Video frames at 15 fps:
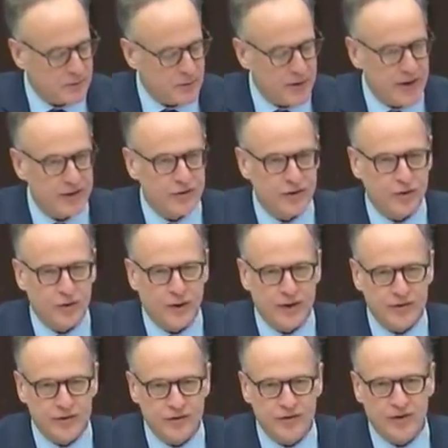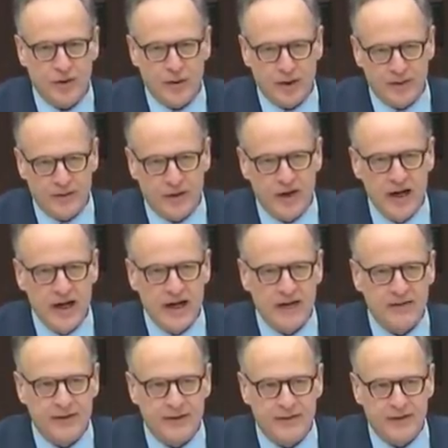to answer questions. However,
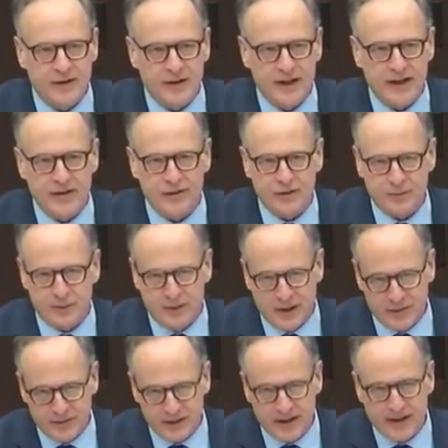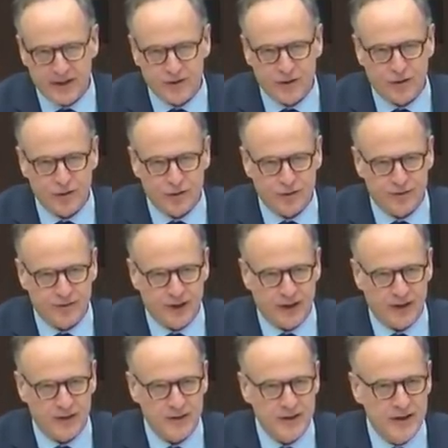if they feel the answer has been given, that is also
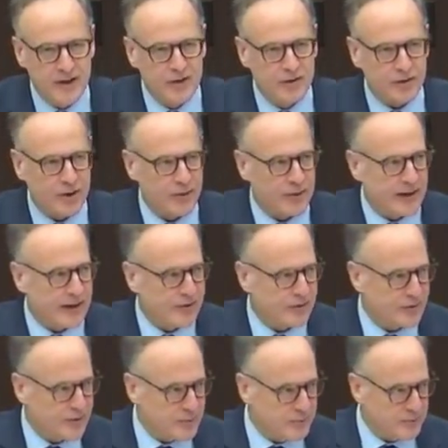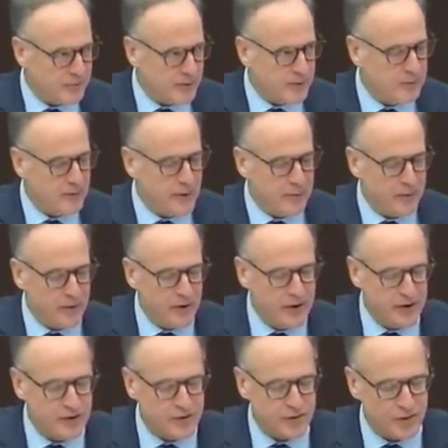fair. So I would ask the member
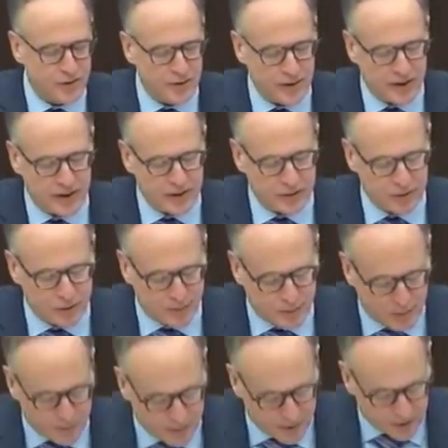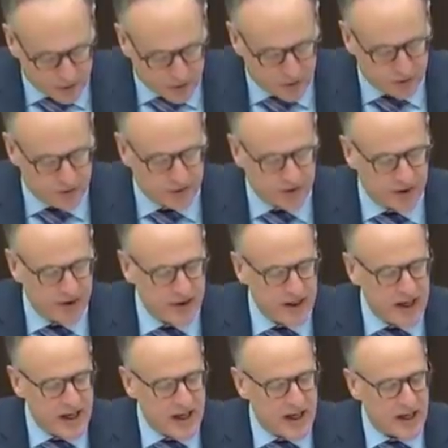to show appropriate courtesy
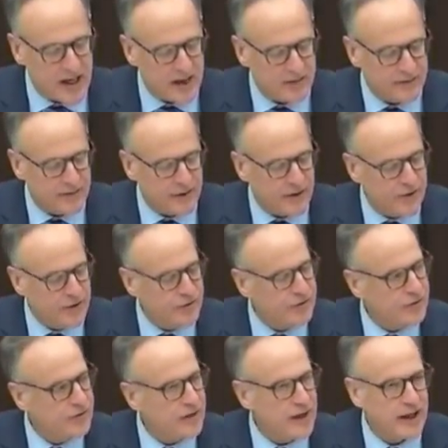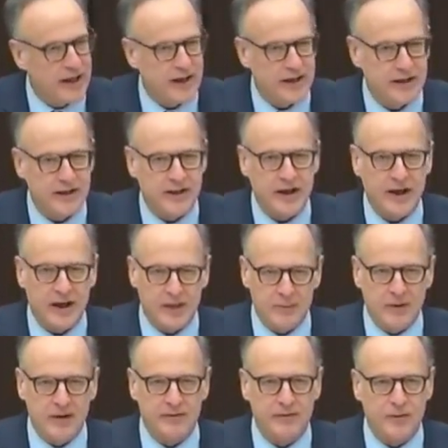and fairness, and I
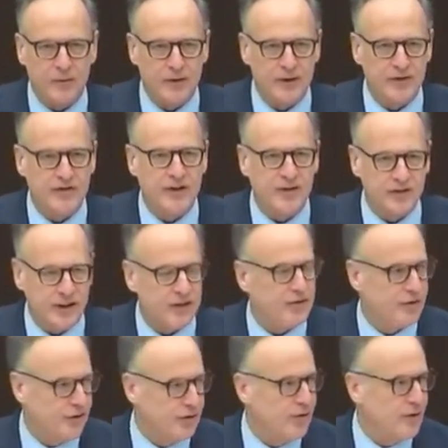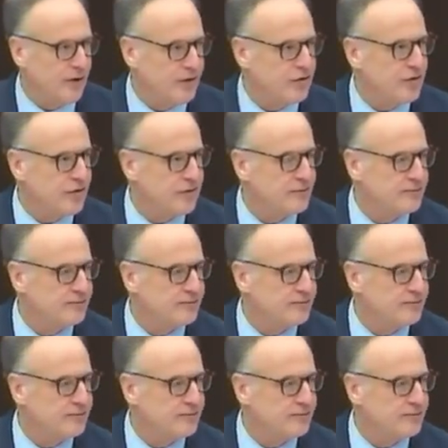believe the witness has answered the question.